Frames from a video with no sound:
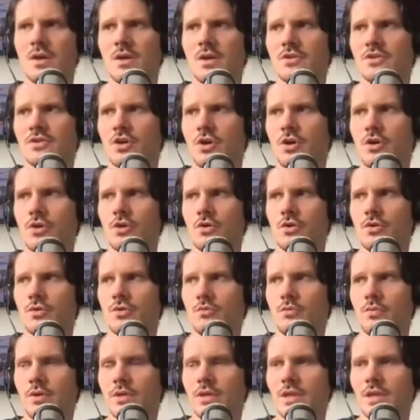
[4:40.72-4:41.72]
So
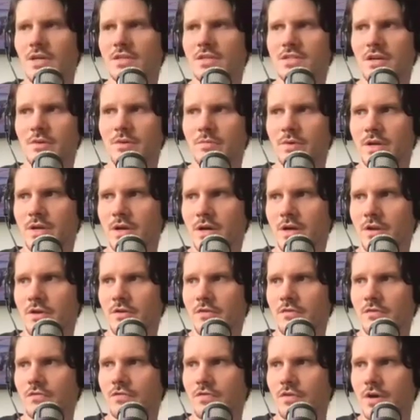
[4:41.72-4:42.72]
last time we kind
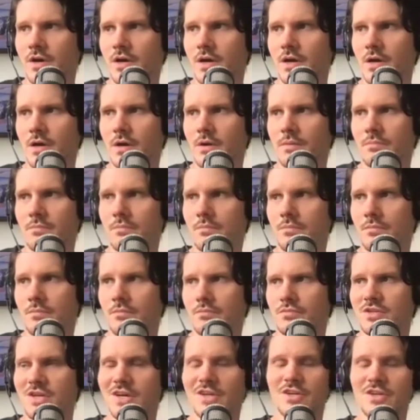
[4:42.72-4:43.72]
of
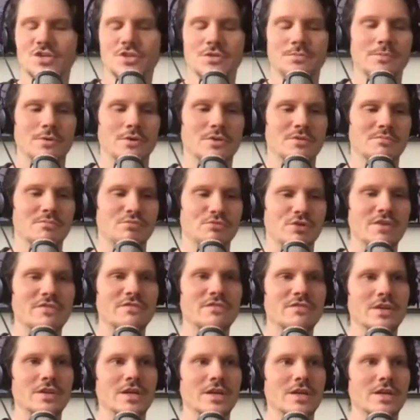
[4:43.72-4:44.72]
touched upon
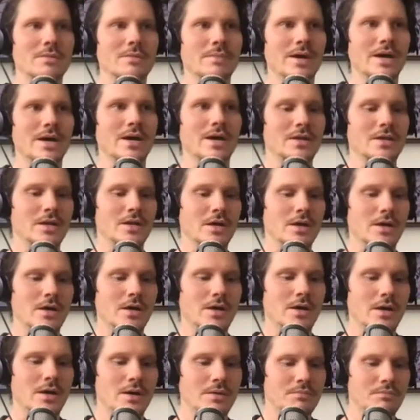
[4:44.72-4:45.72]
briefly about
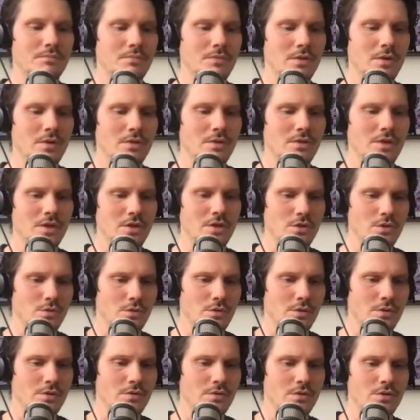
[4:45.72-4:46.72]
I think
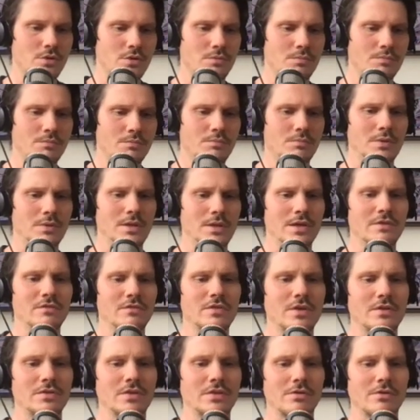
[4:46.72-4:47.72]
you believe
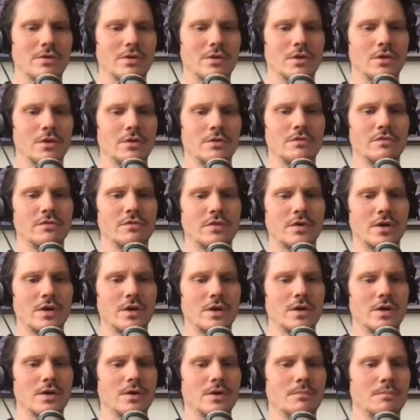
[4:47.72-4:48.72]
that there are a lot of
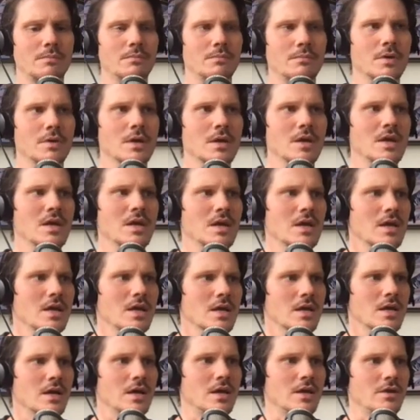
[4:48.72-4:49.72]

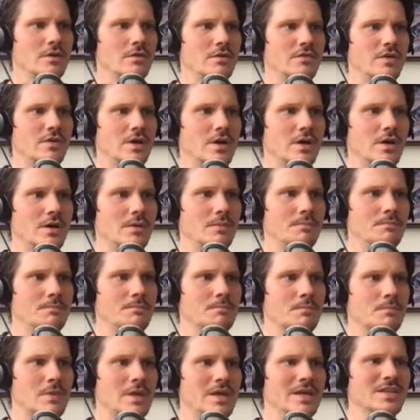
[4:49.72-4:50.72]
kind of
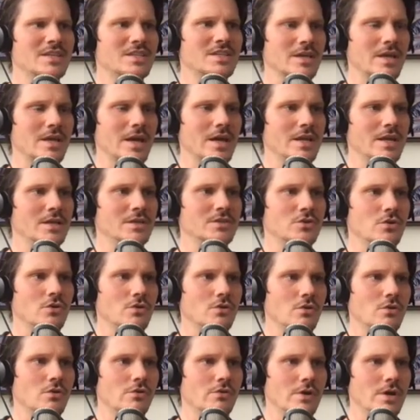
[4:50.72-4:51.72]
instigators
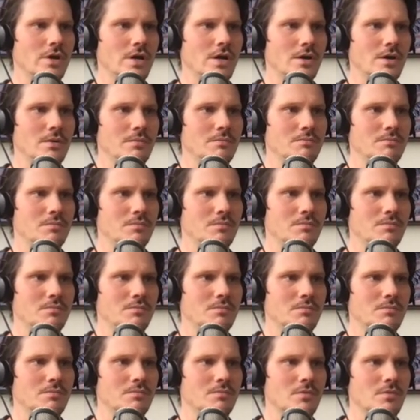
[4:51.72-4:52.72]
or
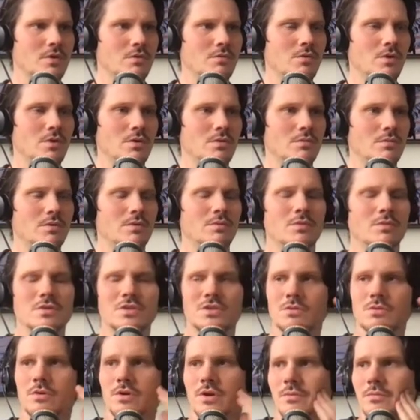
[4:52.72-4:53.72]
what's
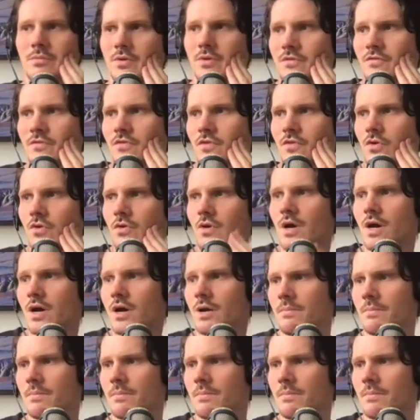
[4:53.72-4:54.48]
the word I'm looking for?